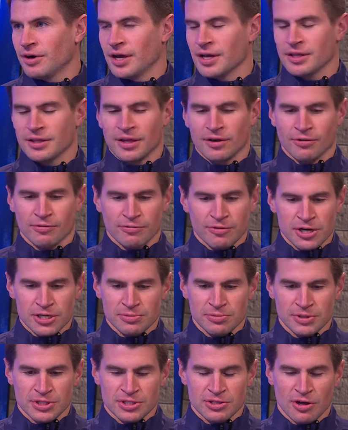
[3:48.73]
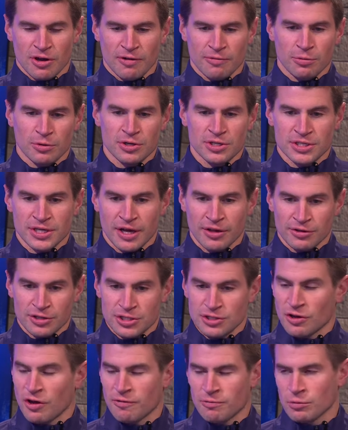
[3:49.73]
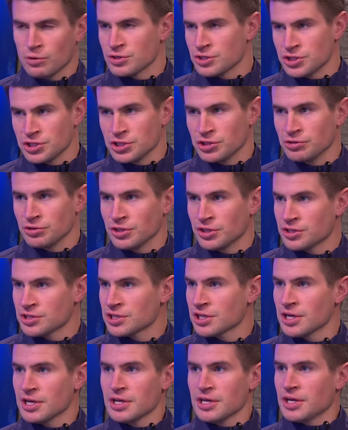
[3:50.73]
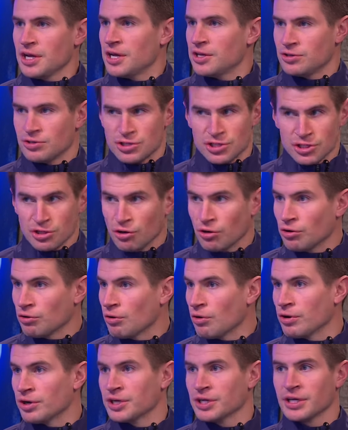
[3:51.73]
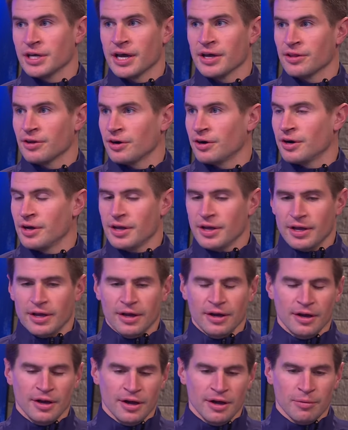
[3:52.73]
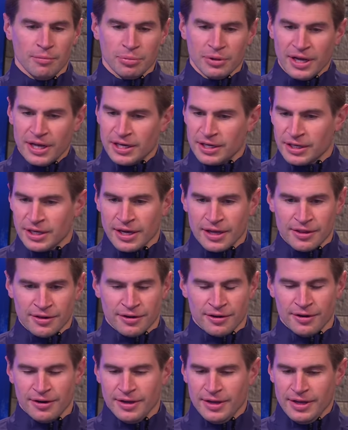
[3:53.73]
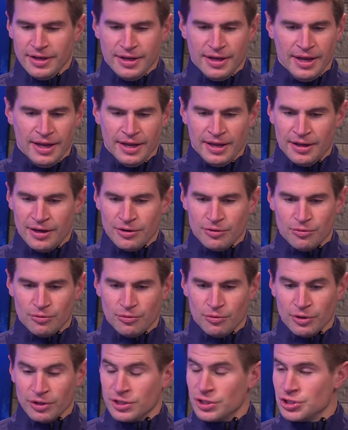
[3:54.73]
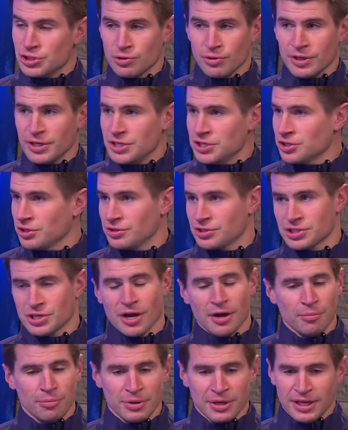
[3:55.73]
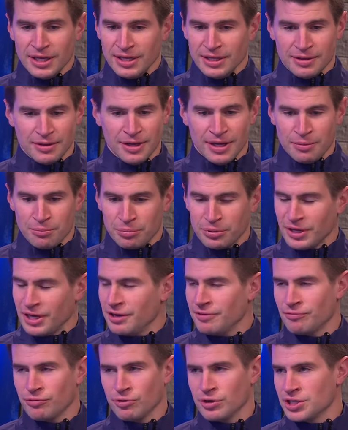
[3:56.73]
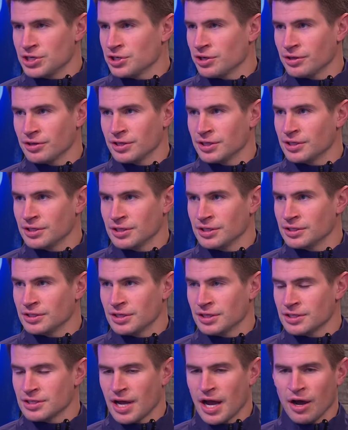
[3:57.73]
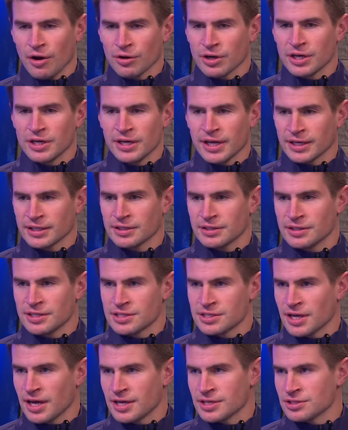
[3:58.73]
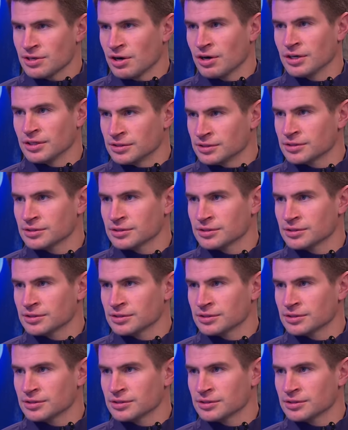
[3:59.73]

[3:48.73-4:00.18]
right? They were freshmen, sophomores. Now they're sophomores and juniors, and they're still growing together, uh, playing together, and really enjoying each other's company and, and playing for each other. It, it, how connected these guys are,